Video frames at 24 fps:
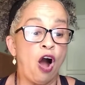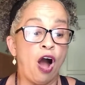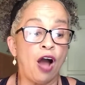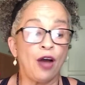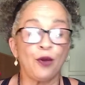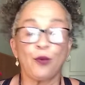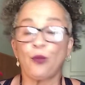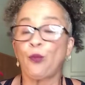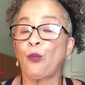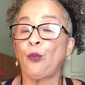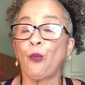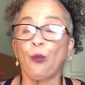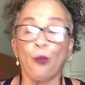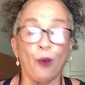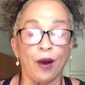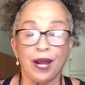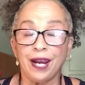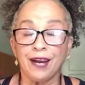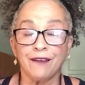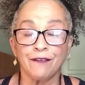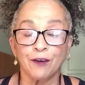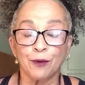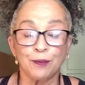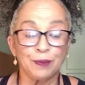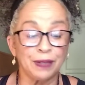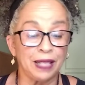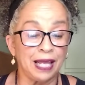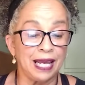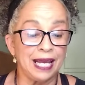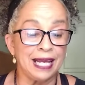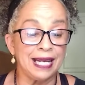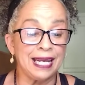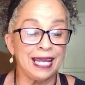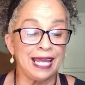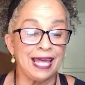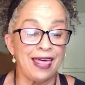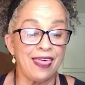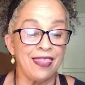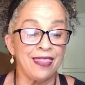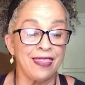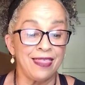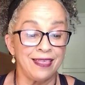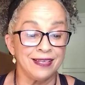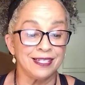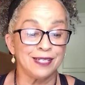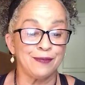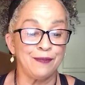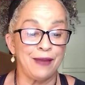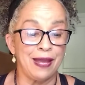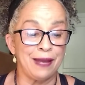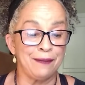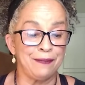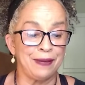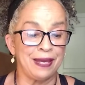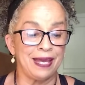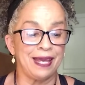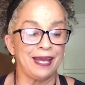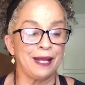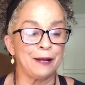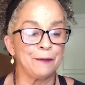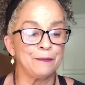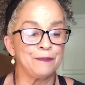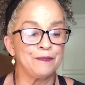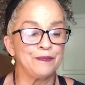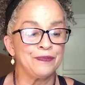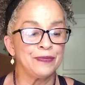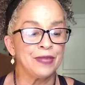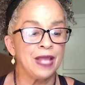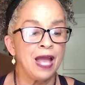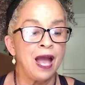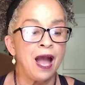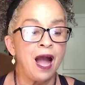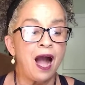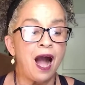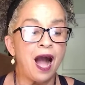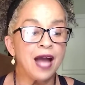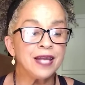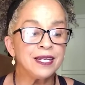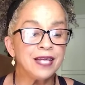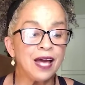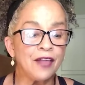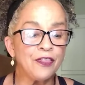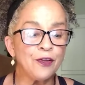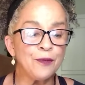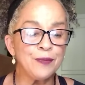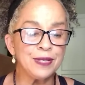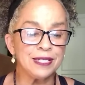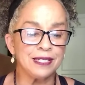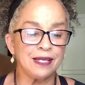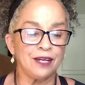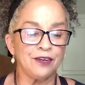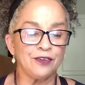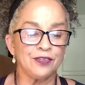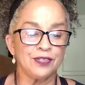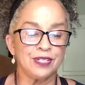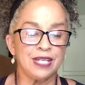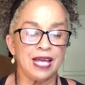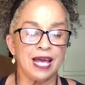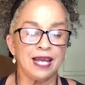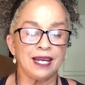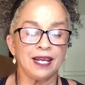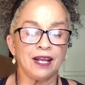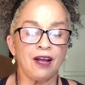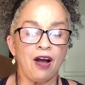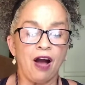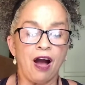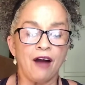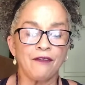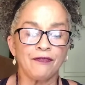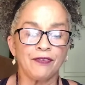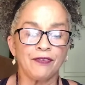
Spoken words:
on whatever plane this may be. Another misunderstanding